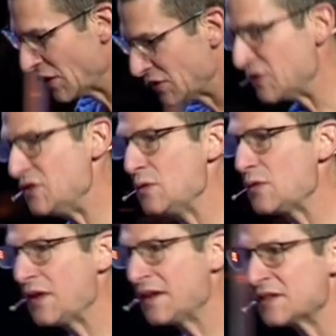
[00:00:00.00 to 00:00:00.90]
to do
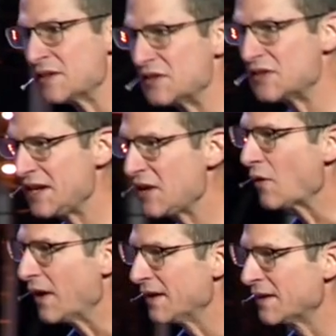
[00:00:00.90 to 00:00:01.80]
things in
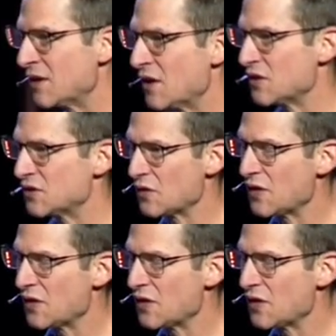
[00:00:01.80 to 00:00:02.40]
secret so